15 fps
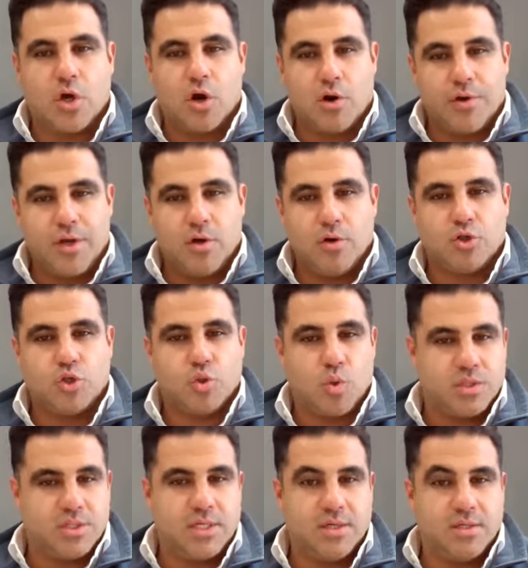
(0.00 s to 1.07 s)
REO,
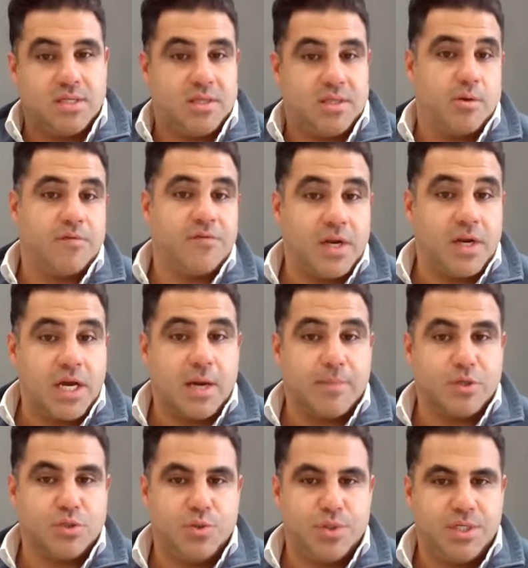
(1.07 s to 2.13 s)
short sales that they're finding
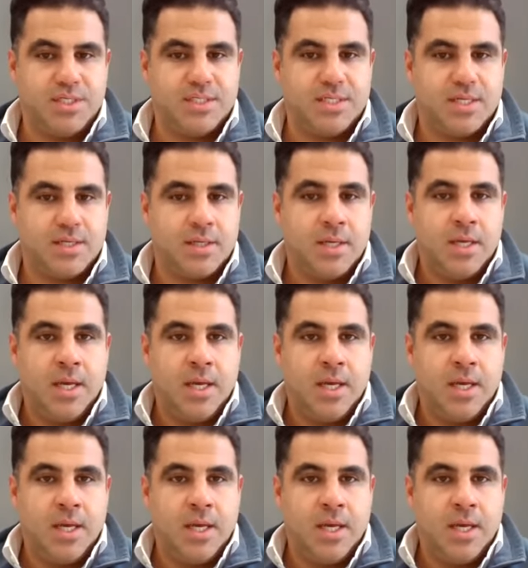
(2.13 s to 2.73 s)
opportunities in.